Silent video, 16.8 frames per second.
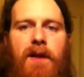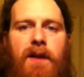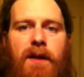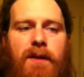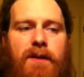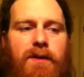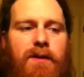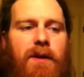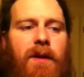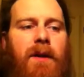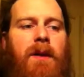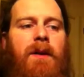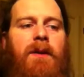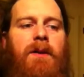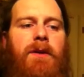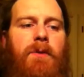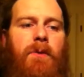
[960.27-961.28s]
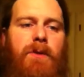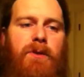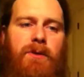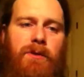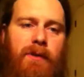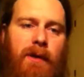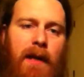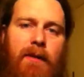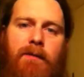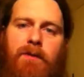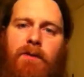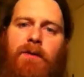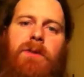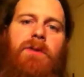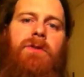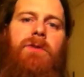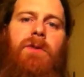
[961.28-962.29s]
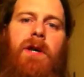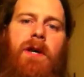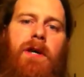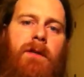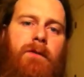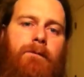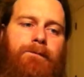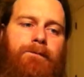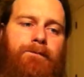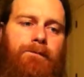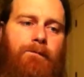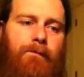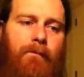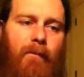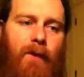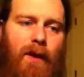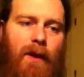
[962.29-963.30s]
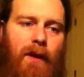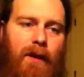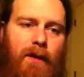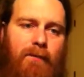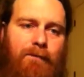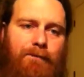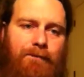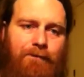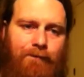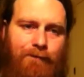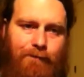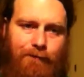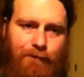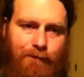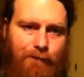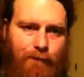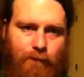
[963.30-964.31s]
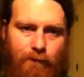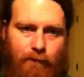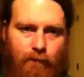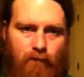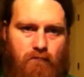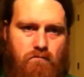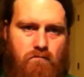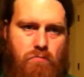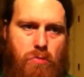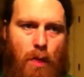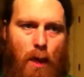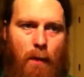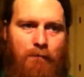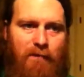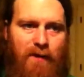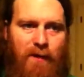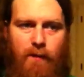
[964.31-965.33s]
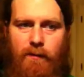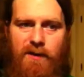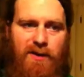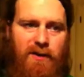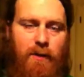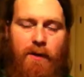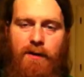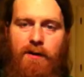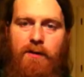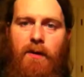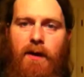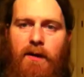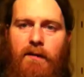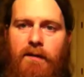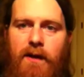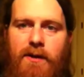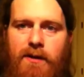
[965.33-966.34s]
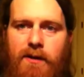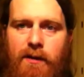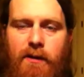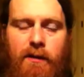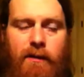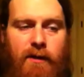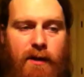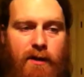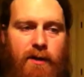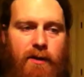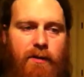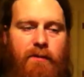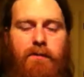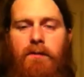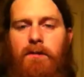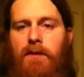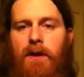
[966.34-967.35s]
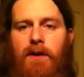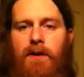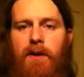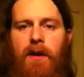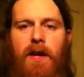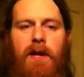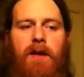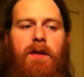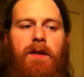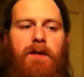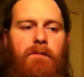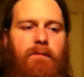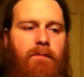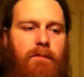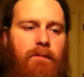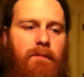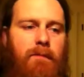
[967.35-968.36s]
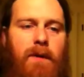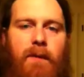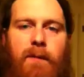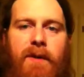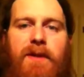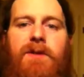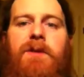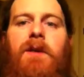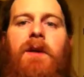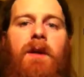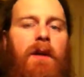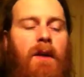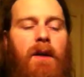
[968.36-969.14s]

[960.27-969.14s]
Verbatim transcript: because you would travel this great um, you would just go on this great adventure in your in your candy moments.